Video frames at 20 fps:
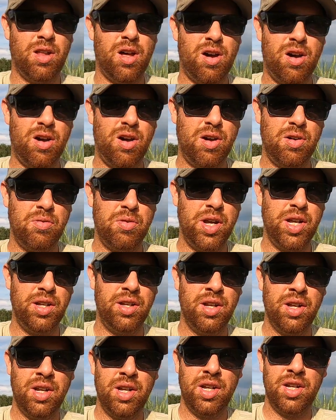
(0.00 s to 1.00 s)
a long
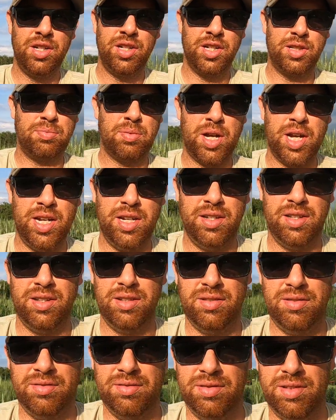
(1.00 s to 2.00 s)
way, despite,
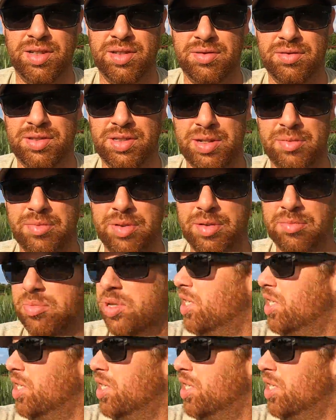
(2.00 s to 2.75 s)
you know, some of